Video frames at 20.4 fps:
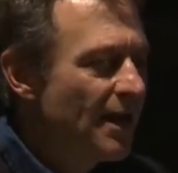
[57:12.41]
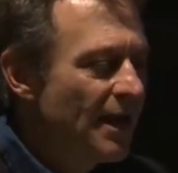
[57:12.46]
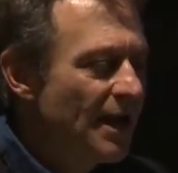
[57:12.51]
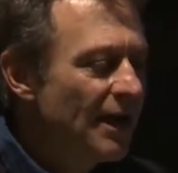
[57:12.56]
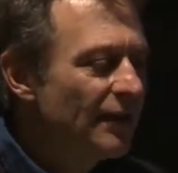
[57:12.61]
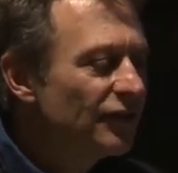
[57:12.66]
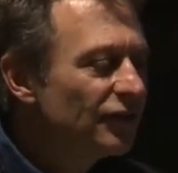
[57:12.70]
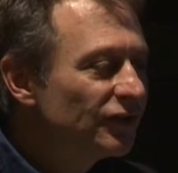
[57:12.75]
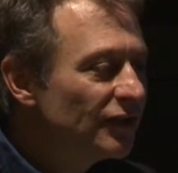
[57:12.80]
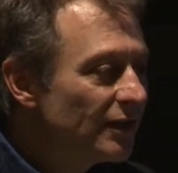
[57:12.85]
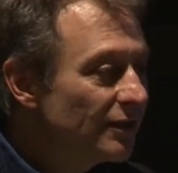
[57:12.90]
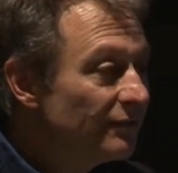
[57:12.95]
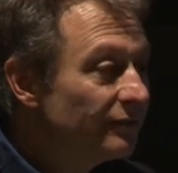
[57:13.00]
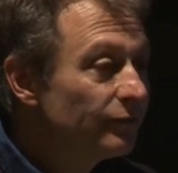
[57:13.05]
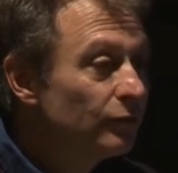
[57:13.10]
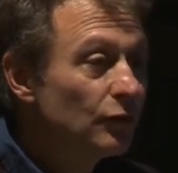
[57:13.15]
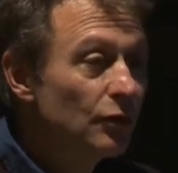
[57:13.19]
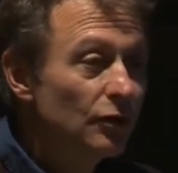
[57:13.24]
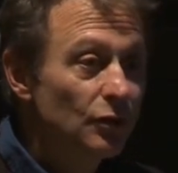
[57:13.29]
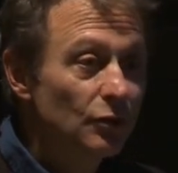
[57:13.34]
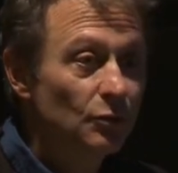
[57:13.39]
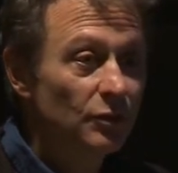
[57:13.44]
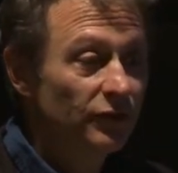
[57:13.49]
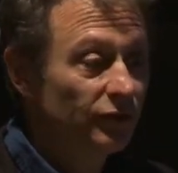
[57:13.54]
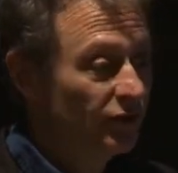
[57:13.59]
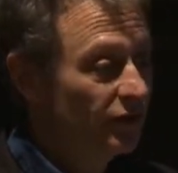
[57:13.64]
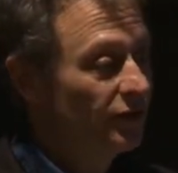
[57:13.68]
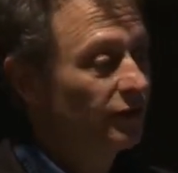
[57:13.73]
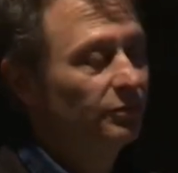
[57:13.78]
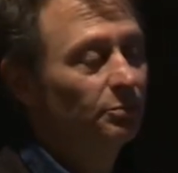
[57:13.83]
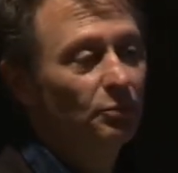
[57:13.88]
and the second floor
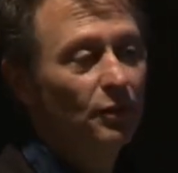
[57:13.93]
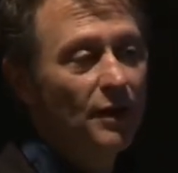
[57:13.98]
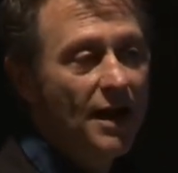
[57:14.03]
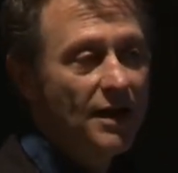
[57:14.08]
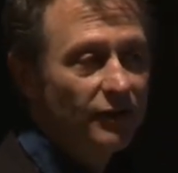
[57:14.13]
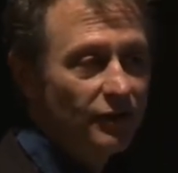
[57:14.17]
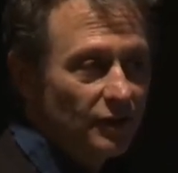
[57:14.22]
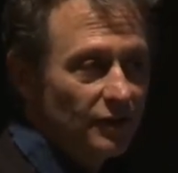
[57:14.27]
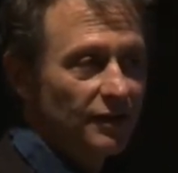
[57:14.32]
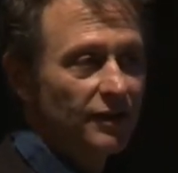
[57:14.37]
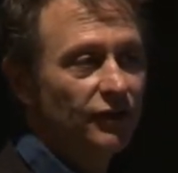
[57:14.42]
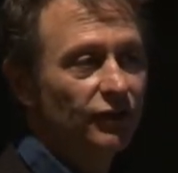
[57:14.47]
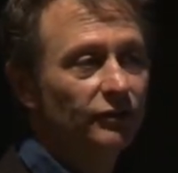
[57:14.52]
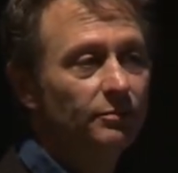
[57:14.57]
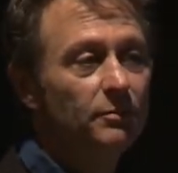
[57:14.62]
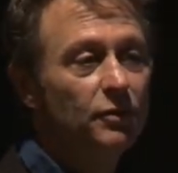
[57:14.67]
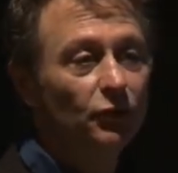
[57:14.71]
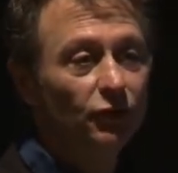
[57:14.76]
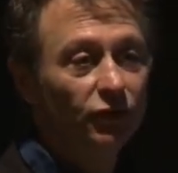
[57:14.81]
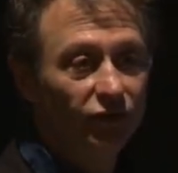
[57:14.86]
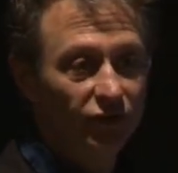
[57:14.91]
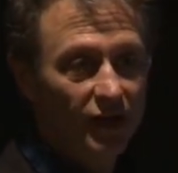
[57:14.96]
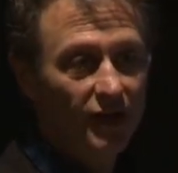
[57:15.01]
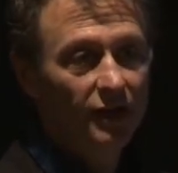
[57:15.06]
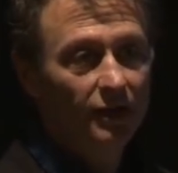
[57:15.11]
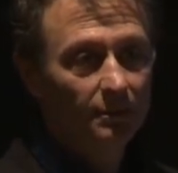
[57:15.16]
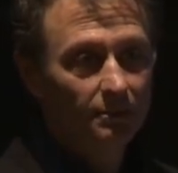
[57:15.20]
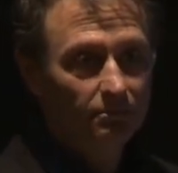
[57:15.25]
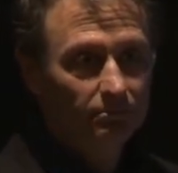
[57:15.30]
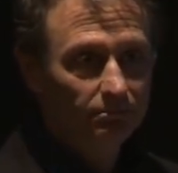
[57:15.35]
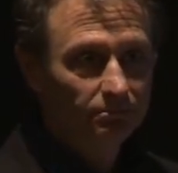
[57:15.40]
was practically this
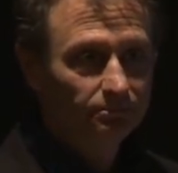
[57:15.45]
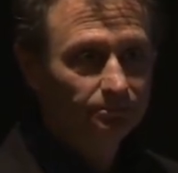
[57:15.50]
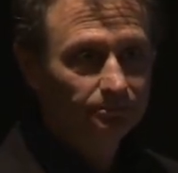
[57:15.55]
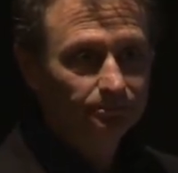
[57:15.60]
museum